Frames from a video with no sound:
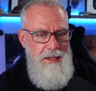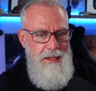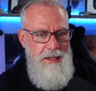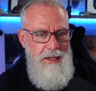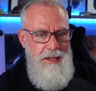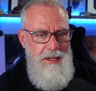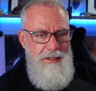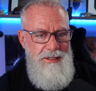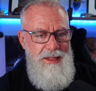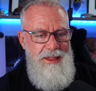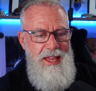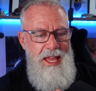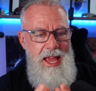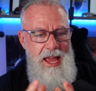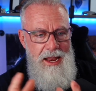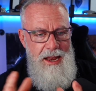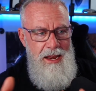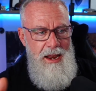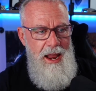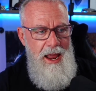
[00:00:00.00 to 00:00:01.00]
is
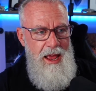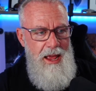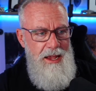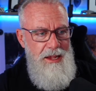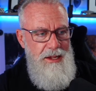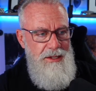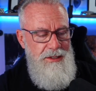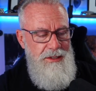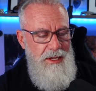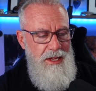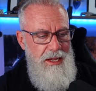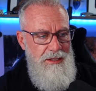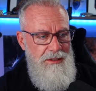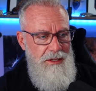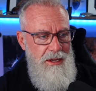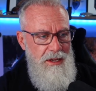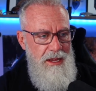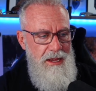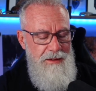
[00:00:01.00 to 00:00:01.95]
then as, as an